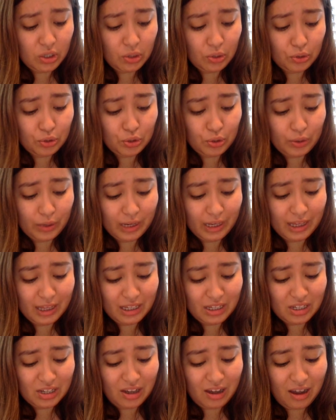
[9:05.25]
his toes
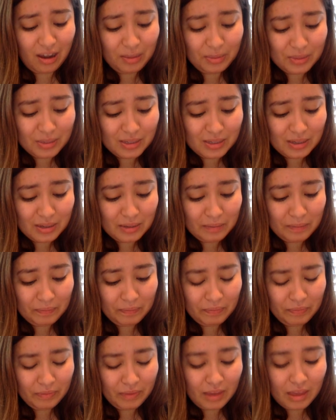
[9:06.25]
showing at the tops.